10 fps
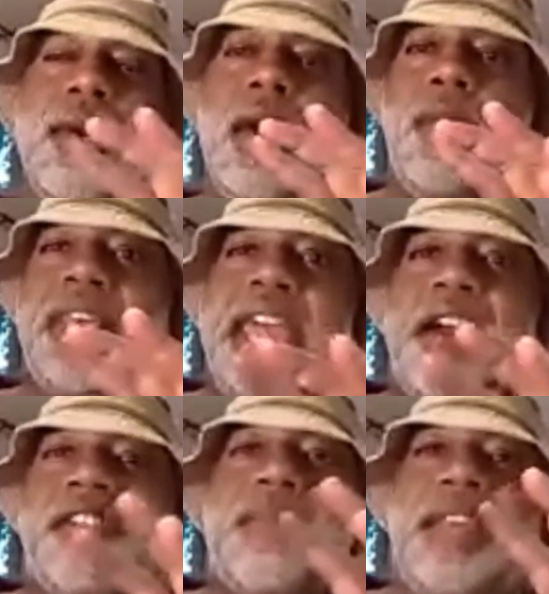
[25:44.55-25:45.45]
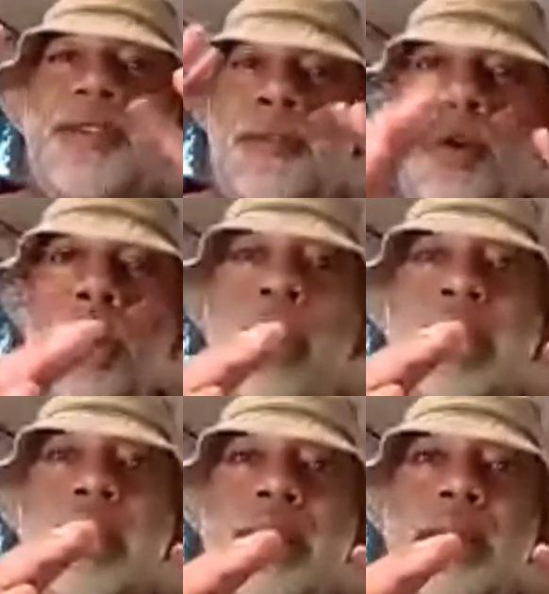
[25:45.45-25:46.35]
And when they hear something
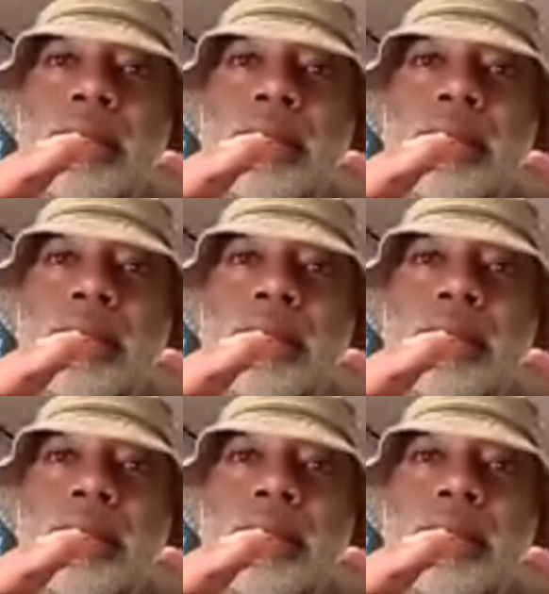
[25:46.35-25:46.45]
foreign,